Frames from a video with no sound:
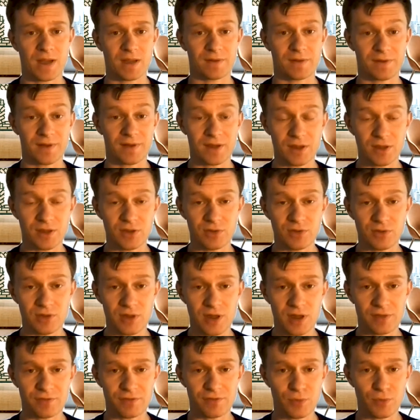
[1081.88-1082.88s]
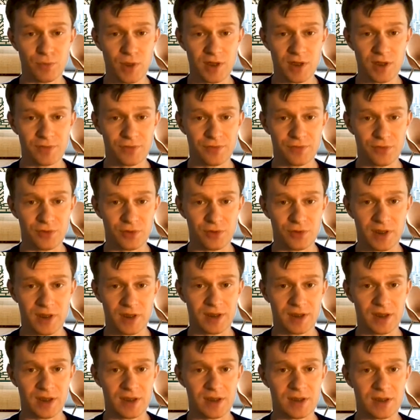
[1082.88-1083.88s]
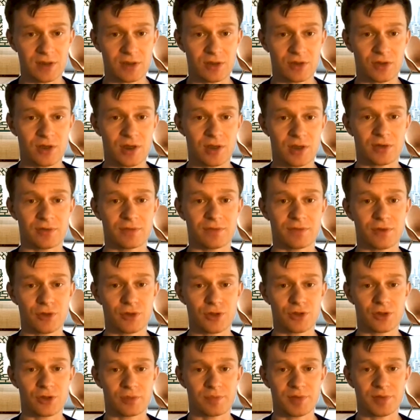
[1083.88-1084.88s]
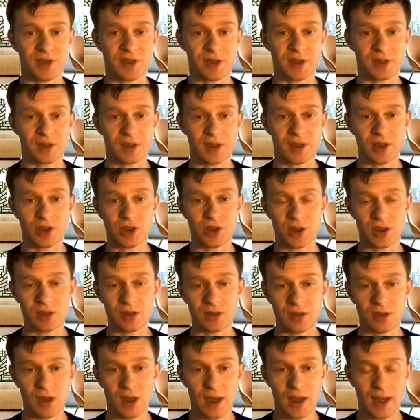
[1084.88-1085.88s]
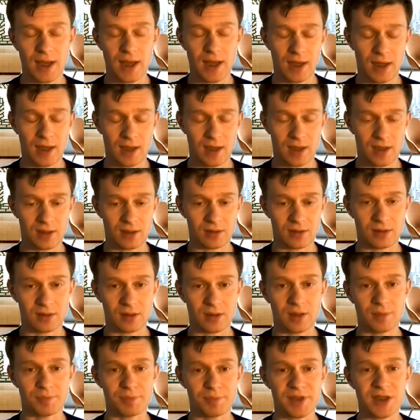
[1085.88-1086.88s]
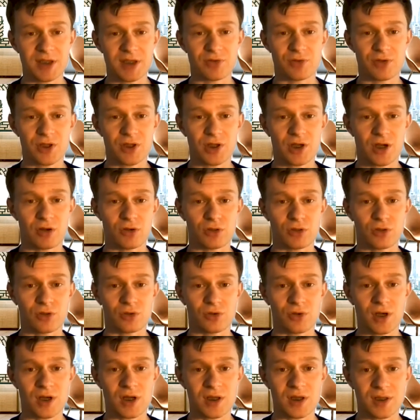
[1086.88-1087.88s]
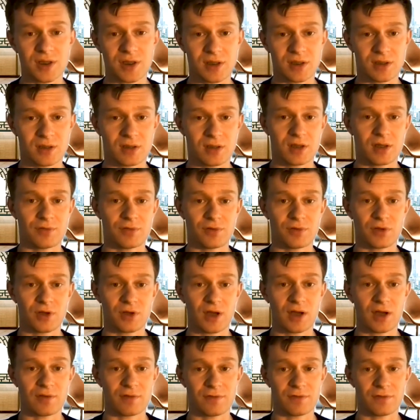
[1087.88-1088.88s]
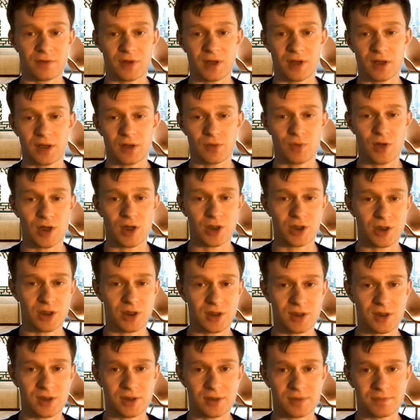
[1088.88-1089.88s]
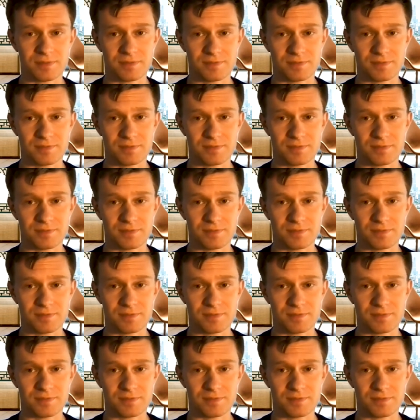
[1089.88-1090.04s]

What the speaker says: Thank you everyone for attending to our virtual presentation, and please reach out to us if you have any questions.